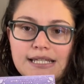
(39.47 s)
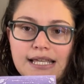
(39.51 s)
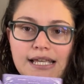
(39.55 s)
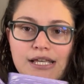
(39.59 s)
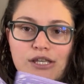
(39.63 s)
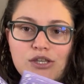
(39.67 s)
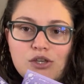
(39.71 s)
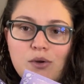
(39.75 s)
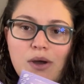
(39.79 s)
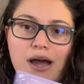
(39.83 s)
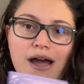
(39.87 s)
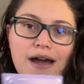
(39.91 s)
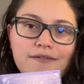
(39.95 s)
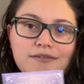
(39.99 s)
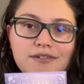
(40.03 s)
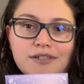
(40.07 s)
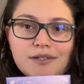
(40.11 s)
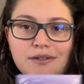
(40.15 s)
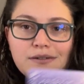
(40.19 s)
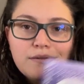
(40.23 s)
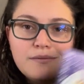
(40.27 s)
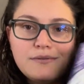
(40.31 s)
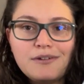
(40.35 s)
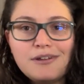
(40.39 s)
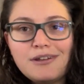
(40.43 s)
Like you have
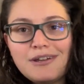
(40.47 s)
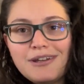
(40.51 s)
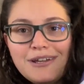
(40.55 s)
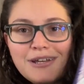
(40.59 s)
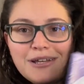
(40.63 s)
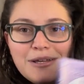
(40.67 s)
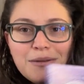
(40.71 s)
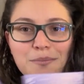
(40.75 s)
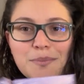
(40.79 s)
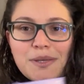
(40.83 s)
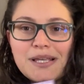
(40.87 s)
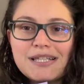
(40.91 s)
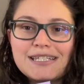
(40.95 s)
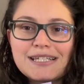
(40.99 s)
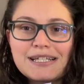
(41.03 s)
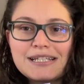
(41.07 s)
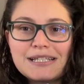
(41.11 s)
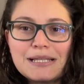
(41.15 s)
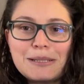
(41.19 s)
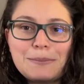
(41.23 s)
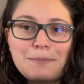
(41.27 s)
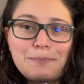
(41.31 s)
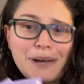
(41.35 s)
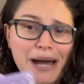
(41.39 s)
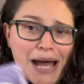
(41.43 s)
to
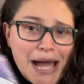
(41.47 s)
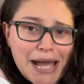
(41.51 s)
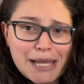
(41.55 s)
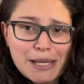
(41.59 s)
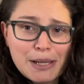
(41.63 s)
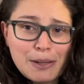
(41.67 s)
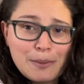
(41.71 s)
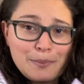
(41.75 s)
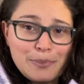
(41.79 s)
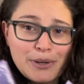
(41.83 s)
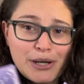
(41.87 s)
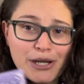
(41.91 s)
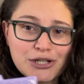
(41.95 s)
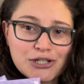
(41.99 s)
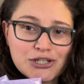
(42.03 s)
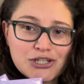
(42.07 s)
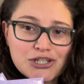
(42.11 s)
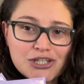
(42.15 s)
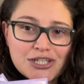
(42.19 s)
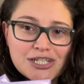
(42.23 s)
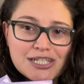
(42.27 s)
basically buy a bunch